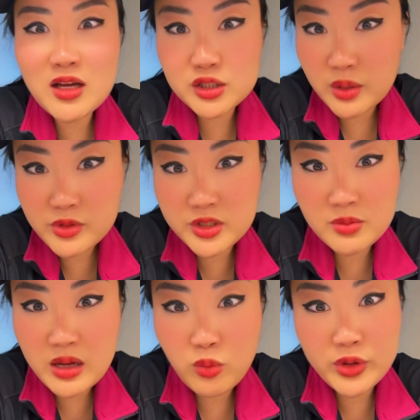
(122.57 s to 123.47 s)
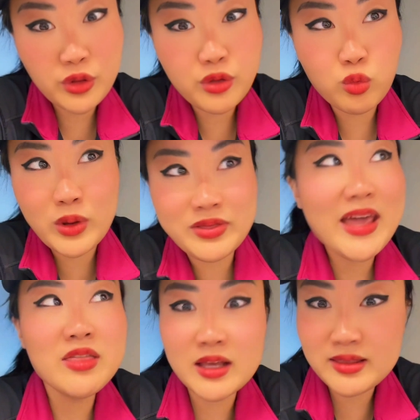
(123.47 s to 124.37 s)
assumptions about what
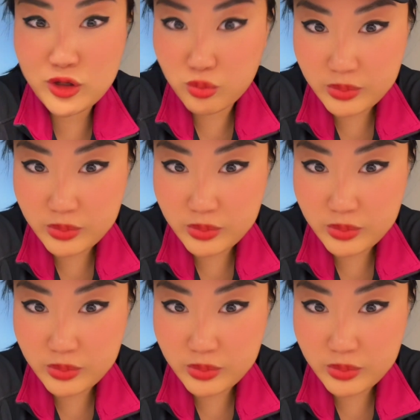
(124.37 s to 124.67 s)
they think that you